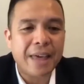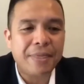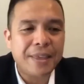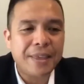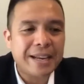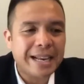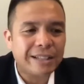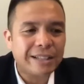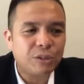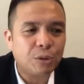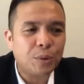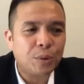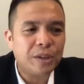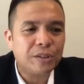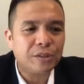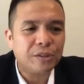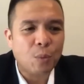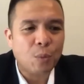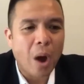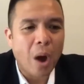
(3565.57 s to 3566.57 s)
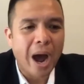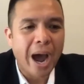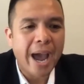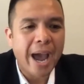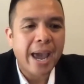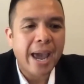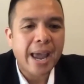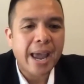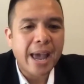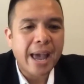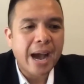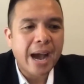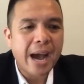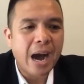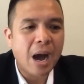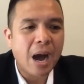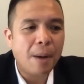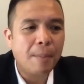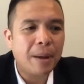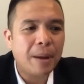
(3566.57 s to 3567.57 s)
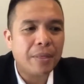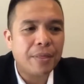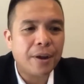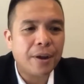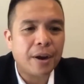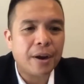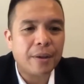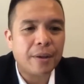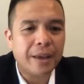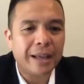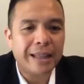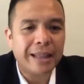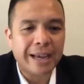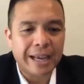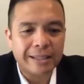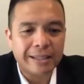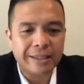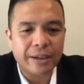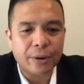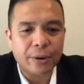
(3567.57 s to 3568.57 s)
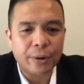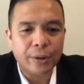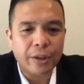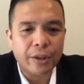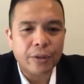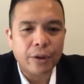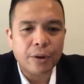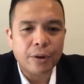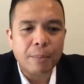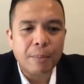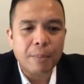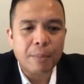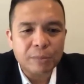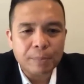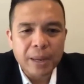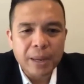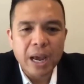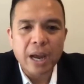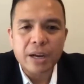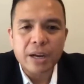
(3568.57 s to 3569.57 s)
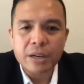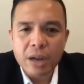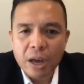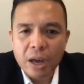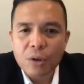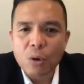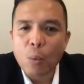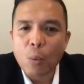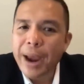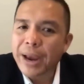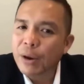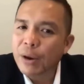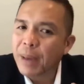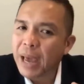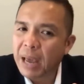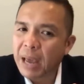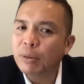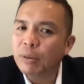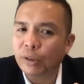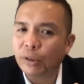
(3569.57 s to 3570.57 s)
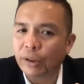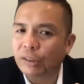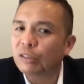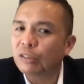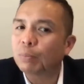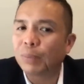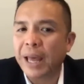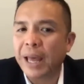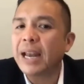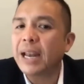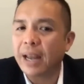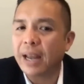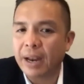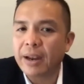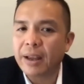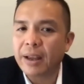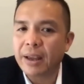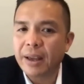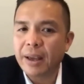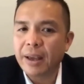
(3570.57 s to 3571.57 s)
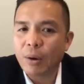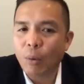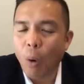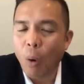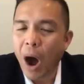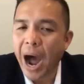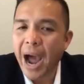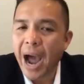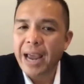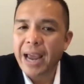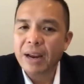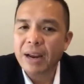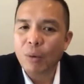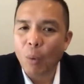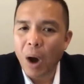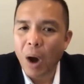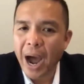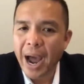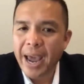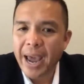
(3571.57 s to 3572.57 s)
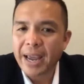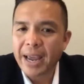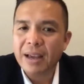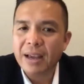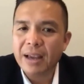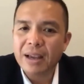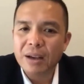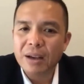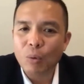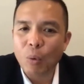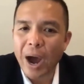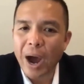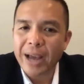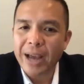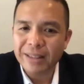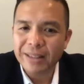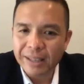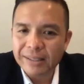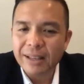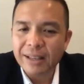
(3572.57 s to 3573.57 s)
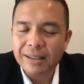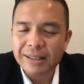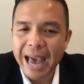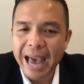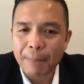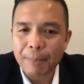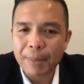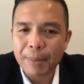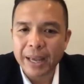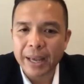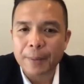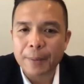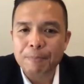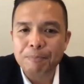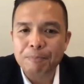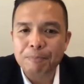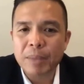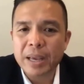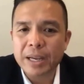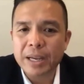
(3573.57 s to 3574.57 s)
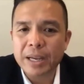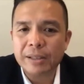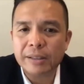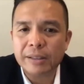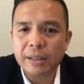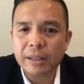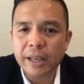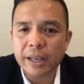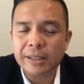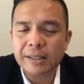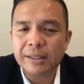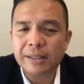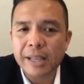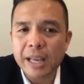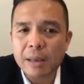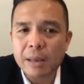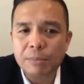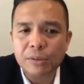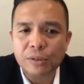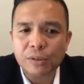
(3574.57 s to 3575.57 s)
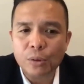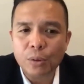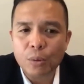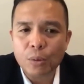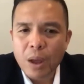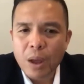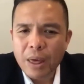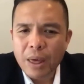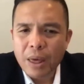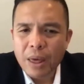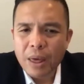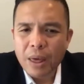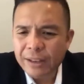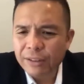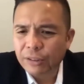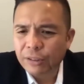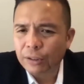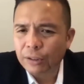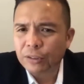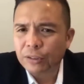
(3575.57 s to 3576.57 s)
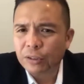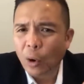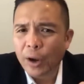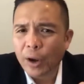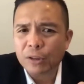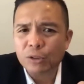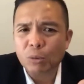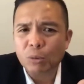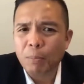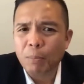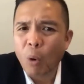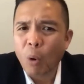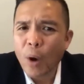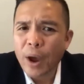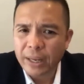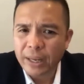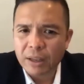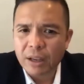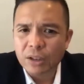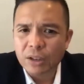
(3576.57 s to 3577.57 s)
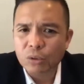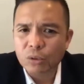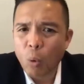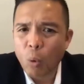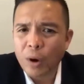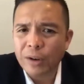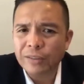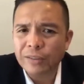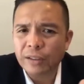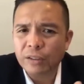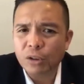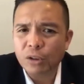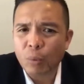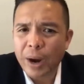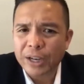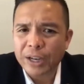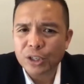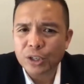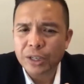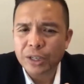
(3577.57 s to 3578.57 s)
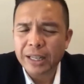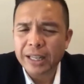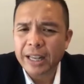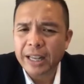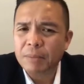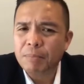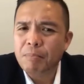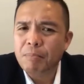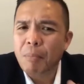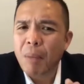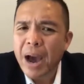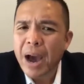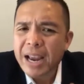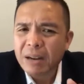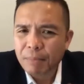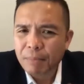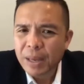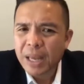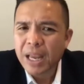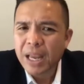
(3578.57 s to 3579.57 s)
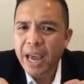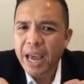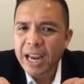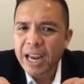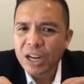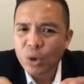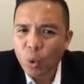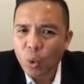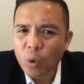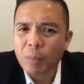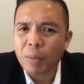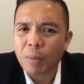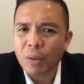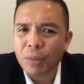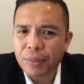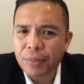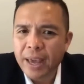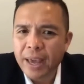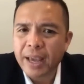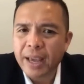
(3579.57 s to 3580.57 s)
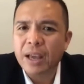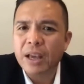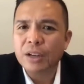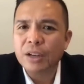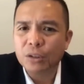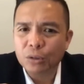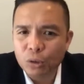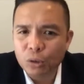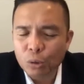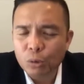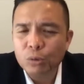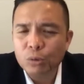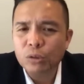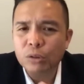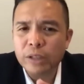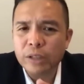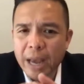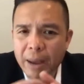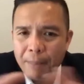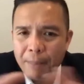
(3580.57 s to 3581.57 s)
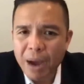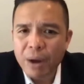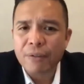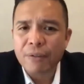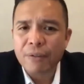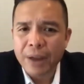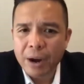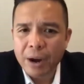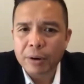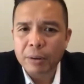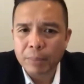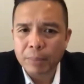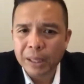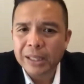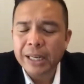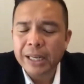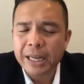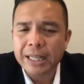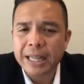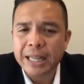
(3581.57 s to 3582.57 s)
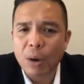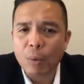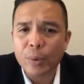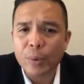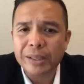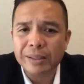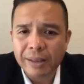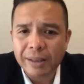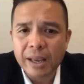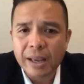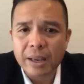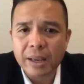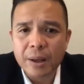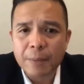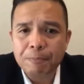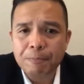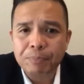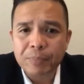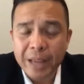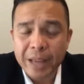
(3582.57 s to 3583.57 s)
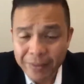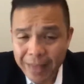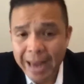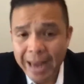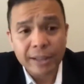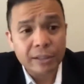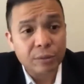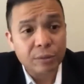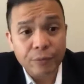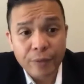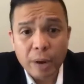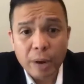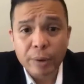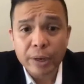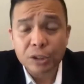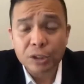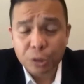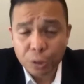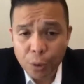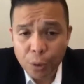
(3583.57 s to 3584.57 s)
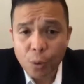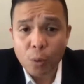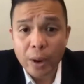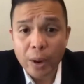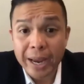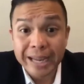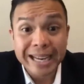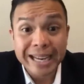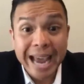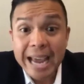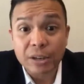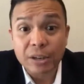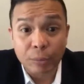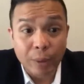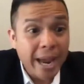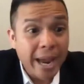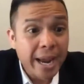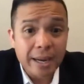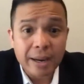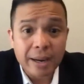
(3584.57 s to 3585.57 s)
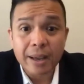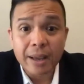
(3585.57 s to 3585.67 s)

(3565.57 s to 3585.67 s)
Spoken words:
think that's the reason why like I said earlier, there must be another way to be able to explain it. Why why this is happening, because it seems things are starting to point towards the direction that it might be a normal thing due to the amount of variability that we see. And that is very true in gait, right?